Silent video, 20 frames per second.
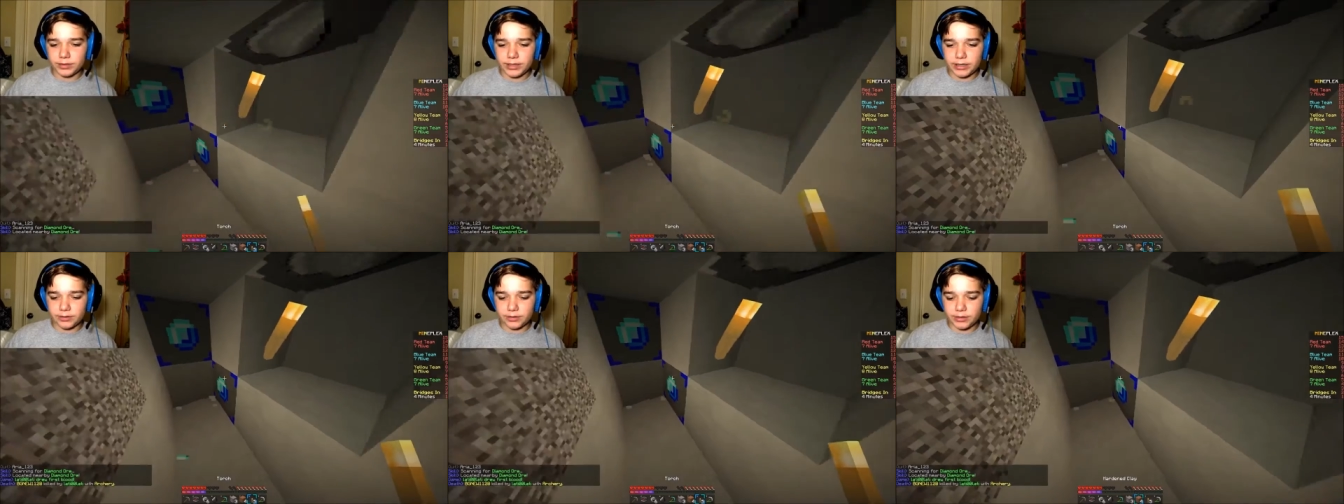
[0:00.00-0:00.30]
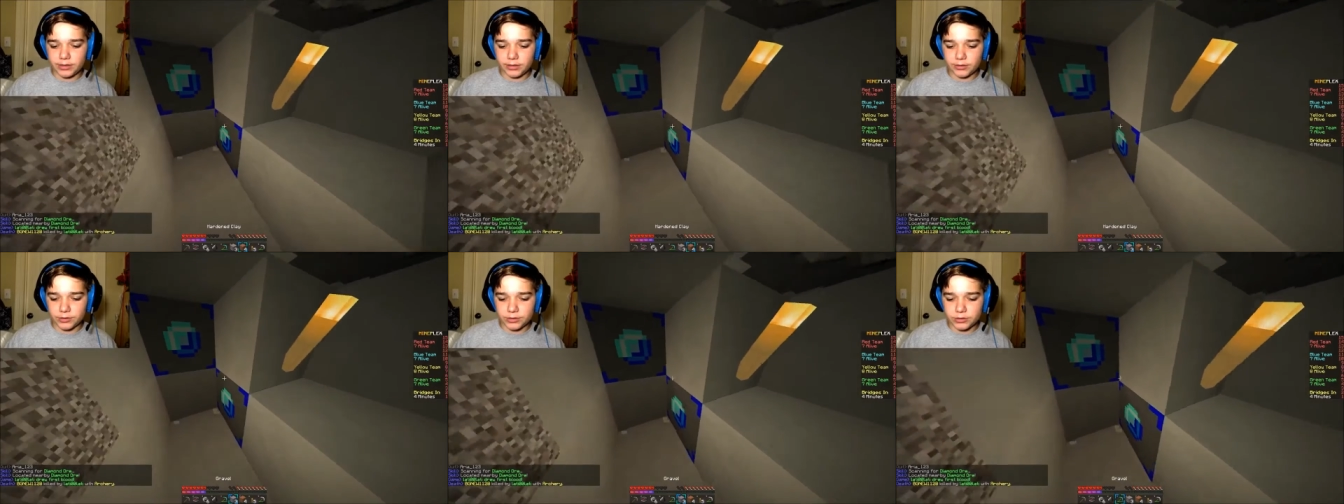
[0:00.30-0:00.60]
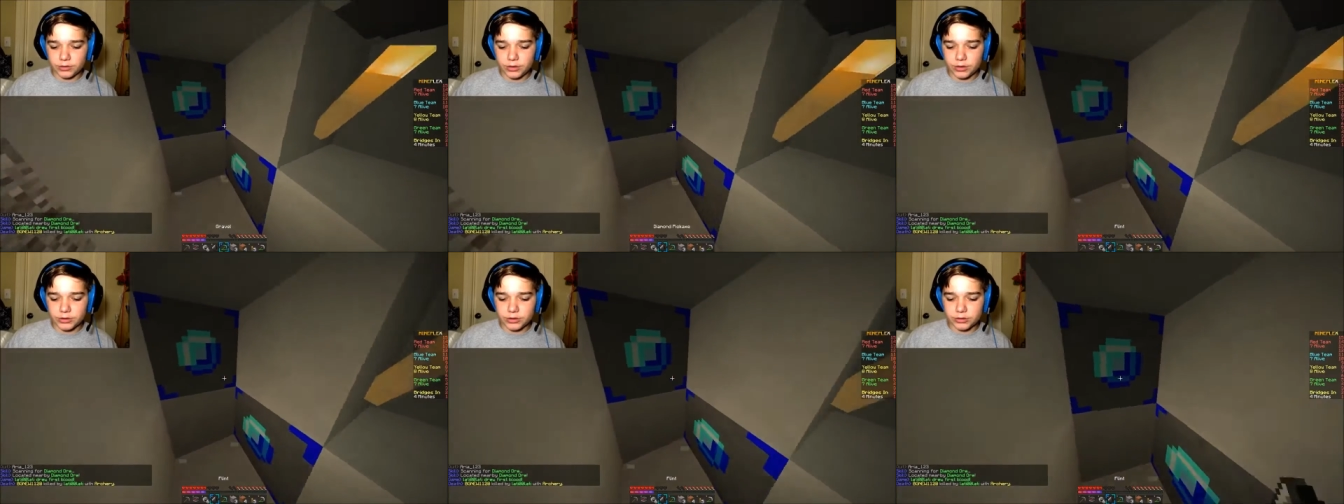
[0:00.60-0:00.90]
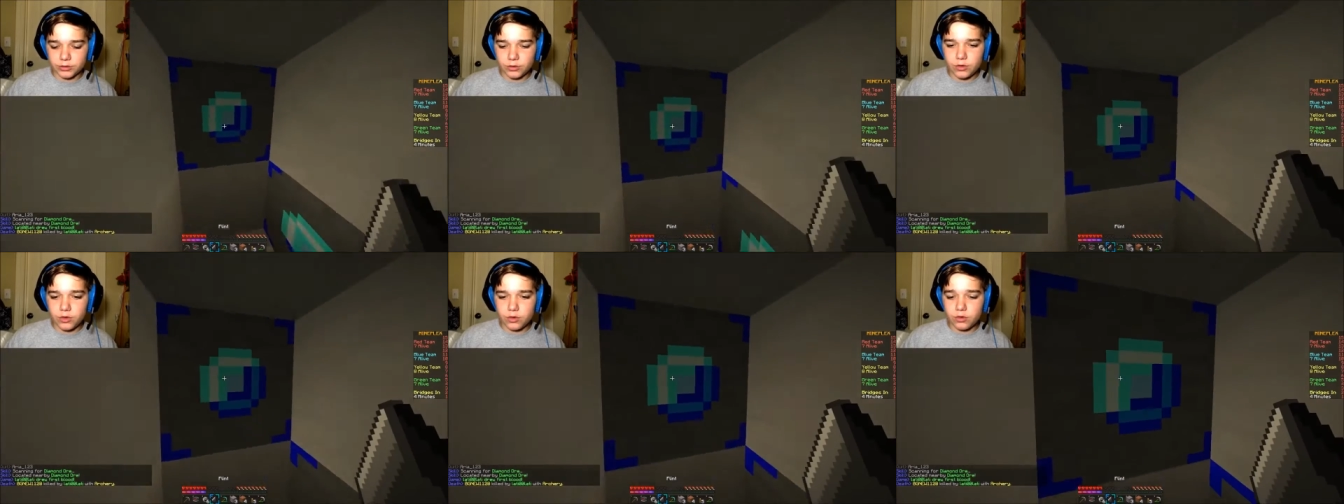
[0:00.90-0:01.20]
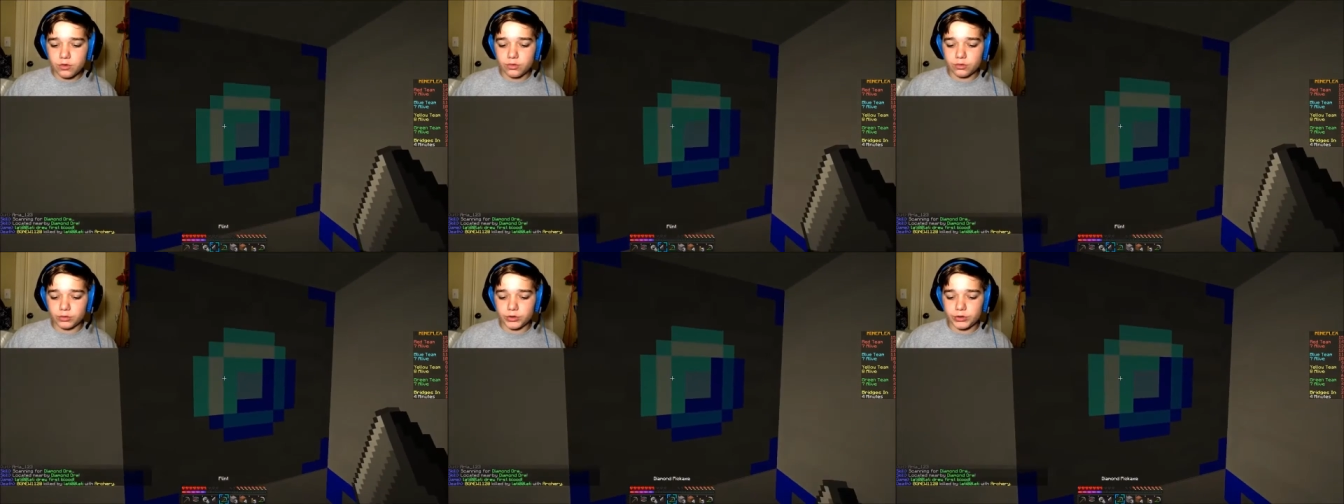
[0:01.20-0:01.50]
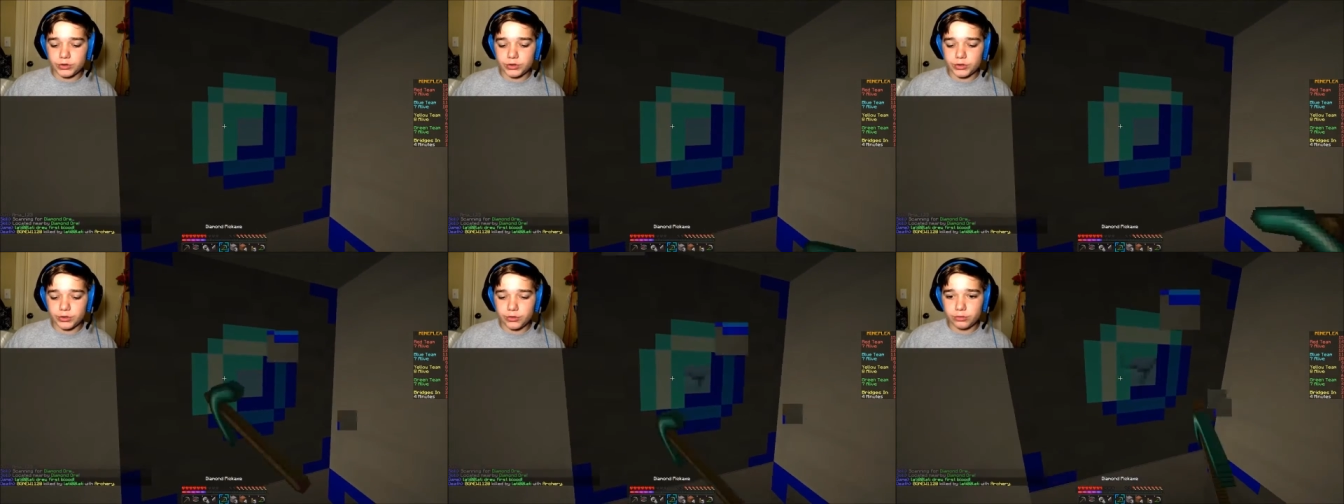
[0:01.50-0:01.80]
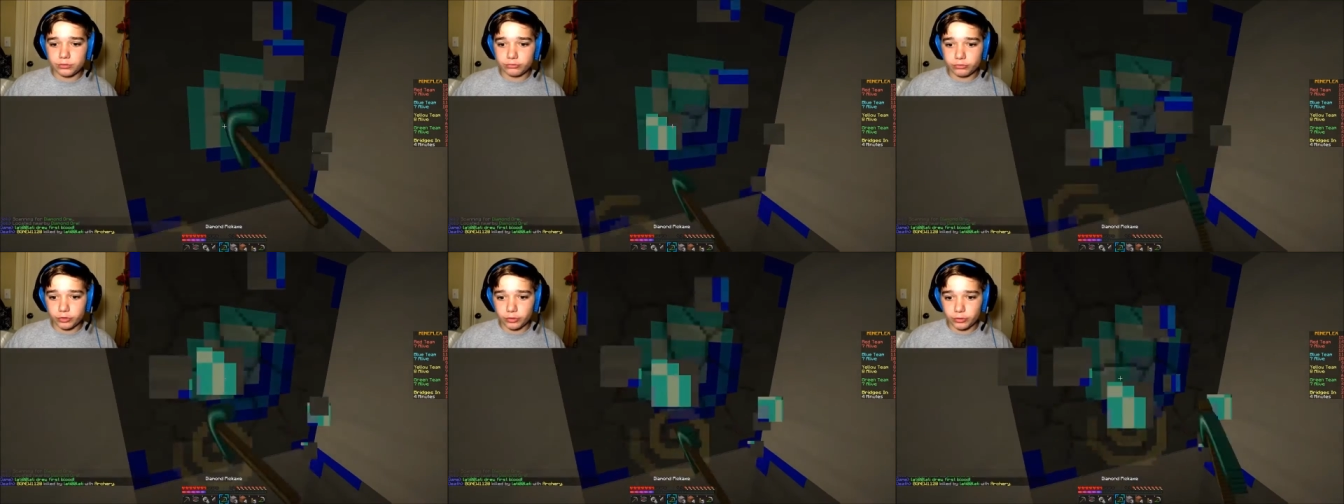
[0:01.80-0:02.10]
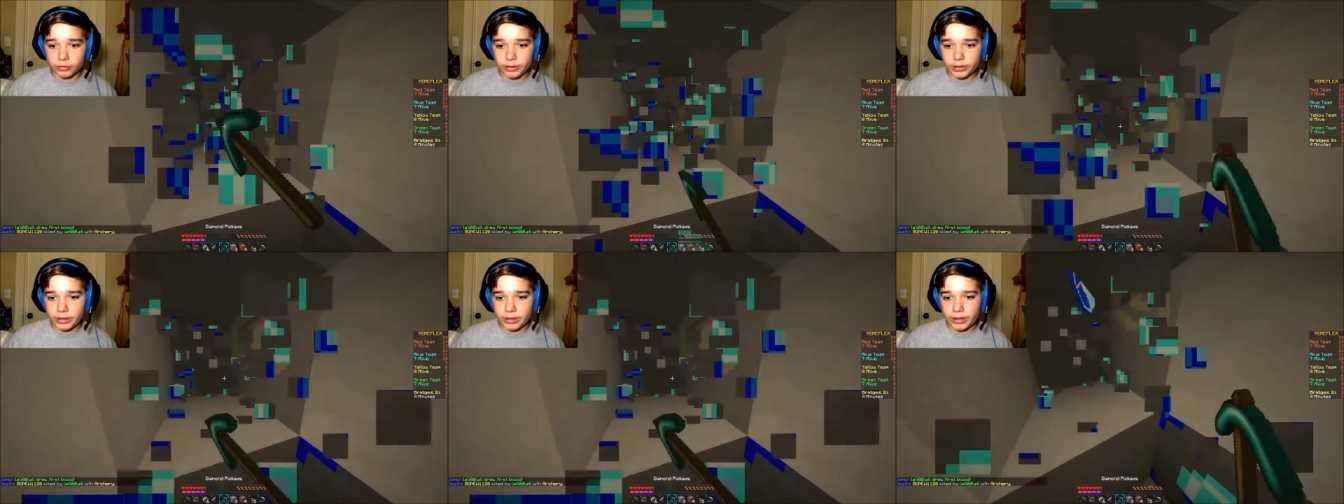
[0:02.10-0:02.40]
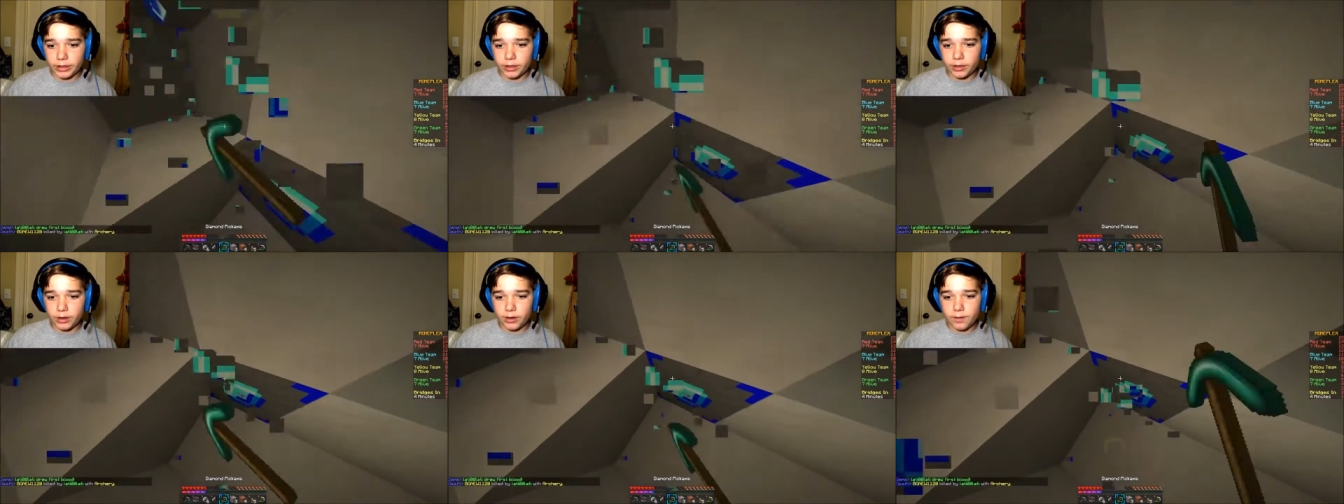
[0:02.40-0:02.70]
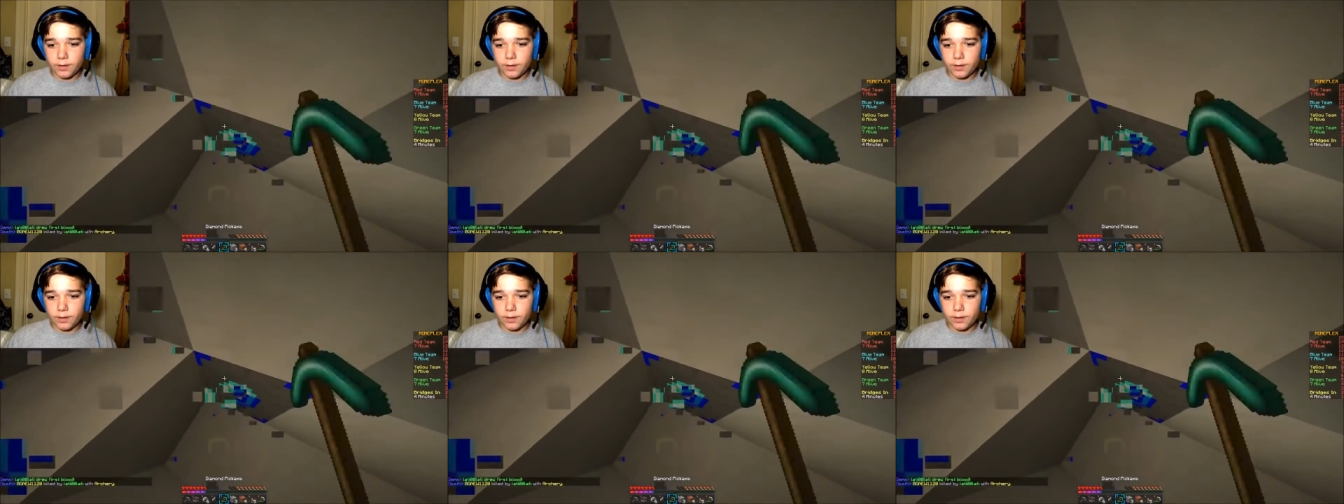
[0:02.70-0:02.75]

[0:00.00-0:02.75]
down another torch. Ooh, two, three,